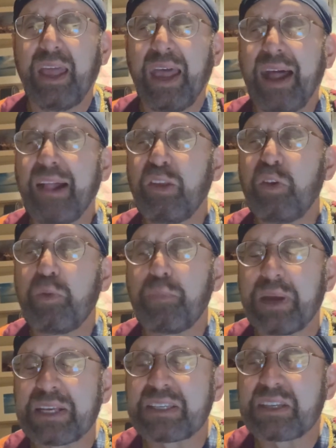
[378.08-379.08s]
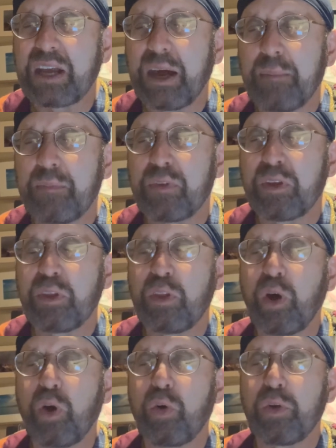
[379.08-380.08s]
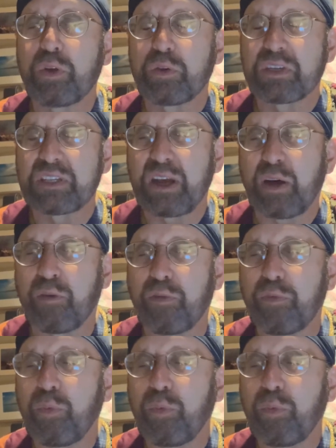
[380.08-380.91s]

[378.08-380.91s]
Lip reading: How do you best come to know yourself?